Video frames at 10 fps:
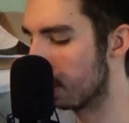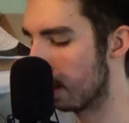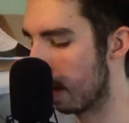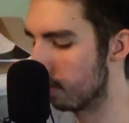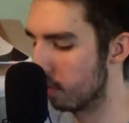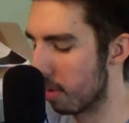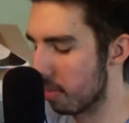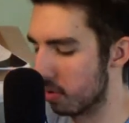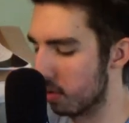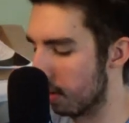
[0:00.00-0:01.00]
I do
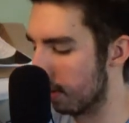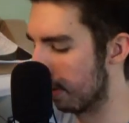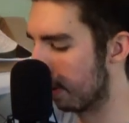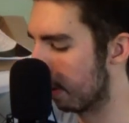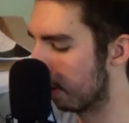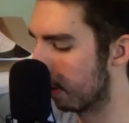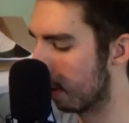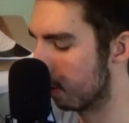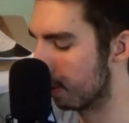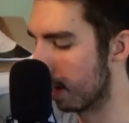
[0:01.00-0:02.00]
remember, I forget
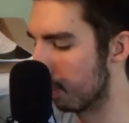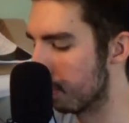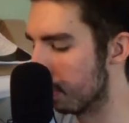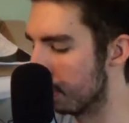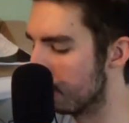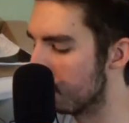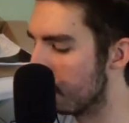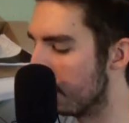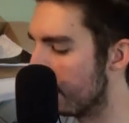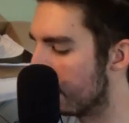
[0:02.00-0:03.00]
which chapter it is,
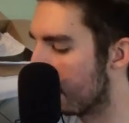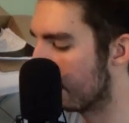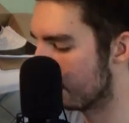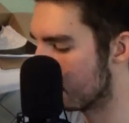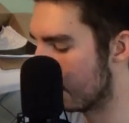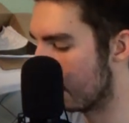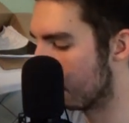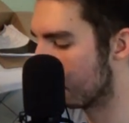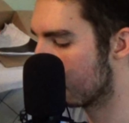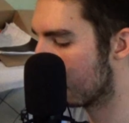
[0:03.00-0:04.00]
but it talks
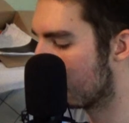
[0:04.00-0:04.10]
about,